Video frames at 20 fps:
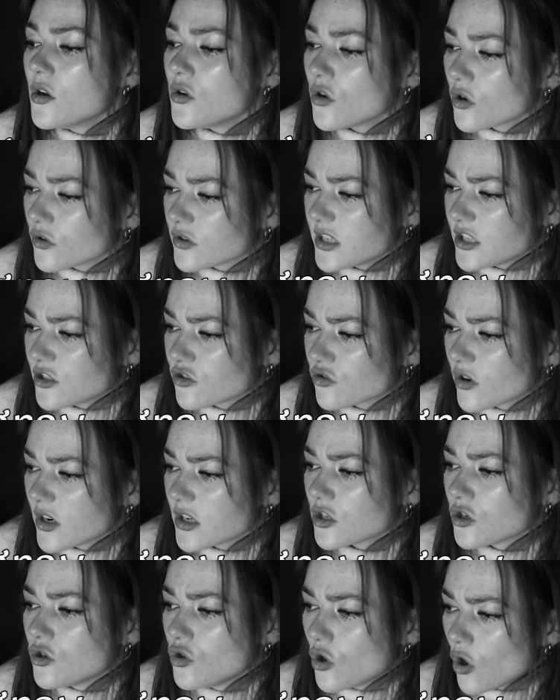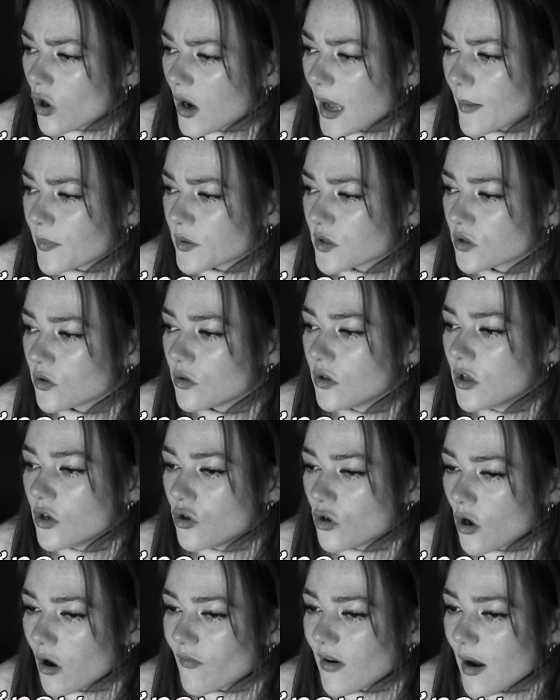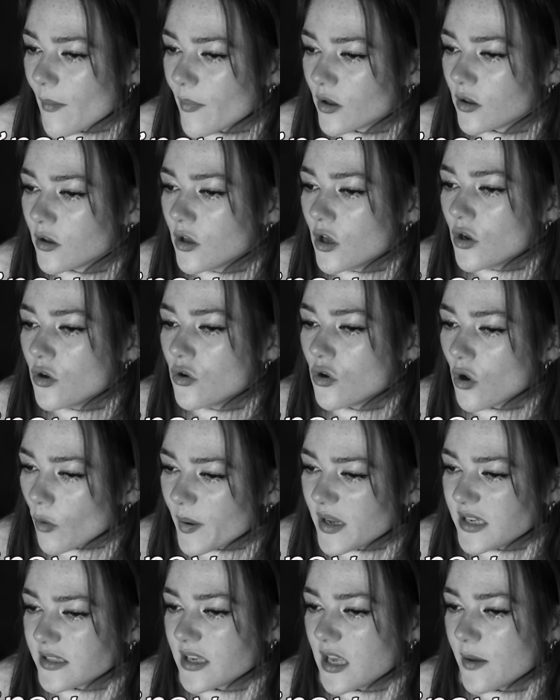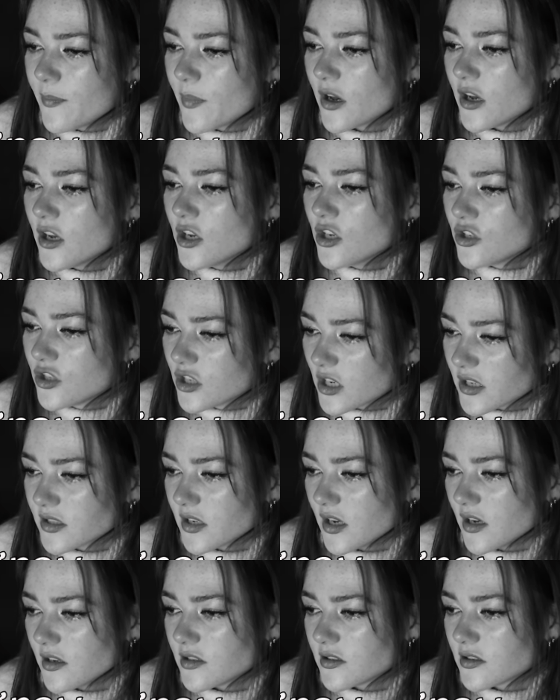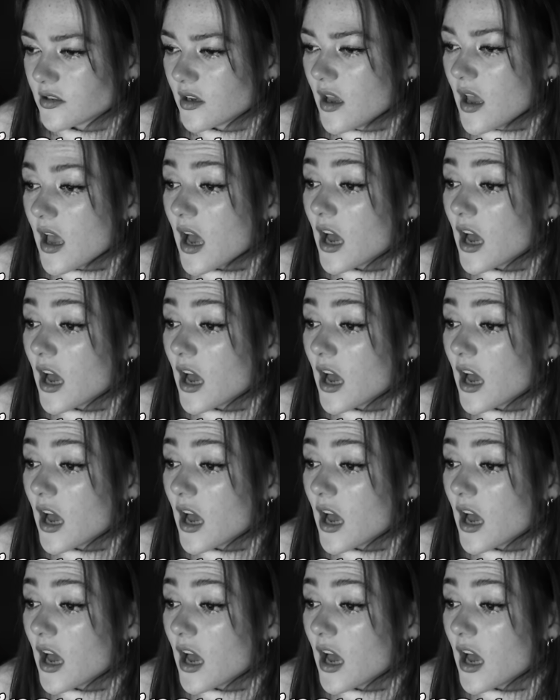"Not district, not capital, not rebel, not peacekeeper, just us.